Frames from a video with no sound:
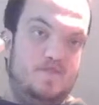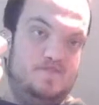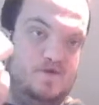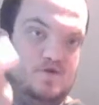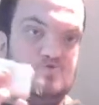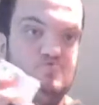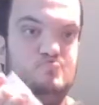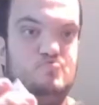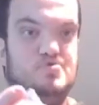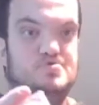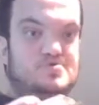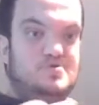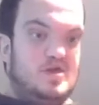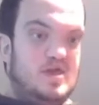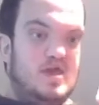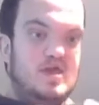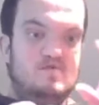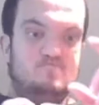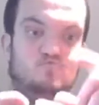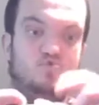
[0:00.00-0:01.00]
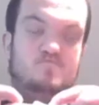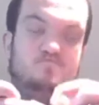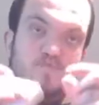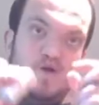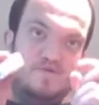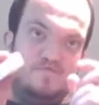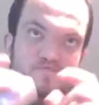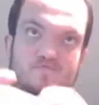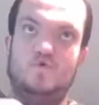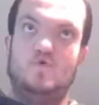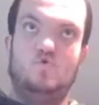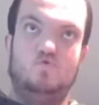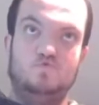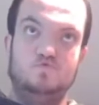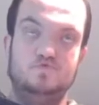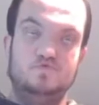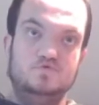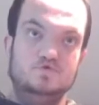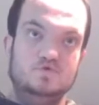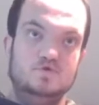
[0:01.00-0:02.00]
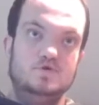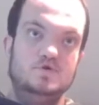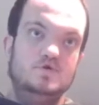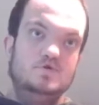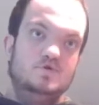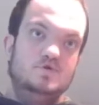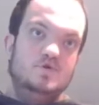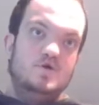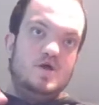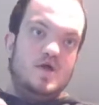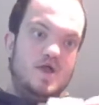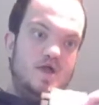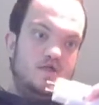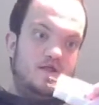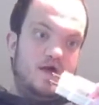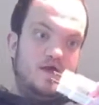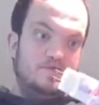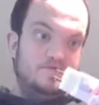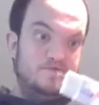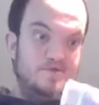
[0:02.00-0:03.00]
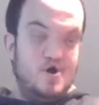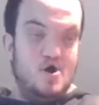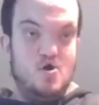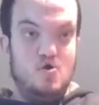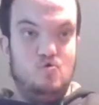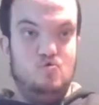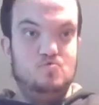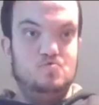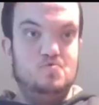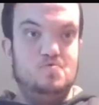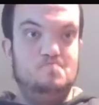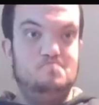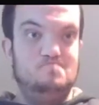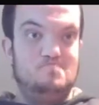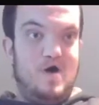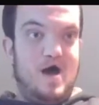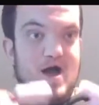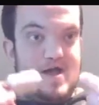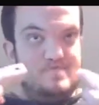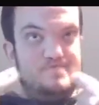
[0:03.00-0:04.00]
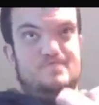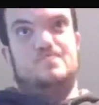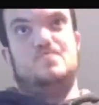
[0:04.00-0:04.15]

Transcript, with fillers: and this one came with my phone, and I know my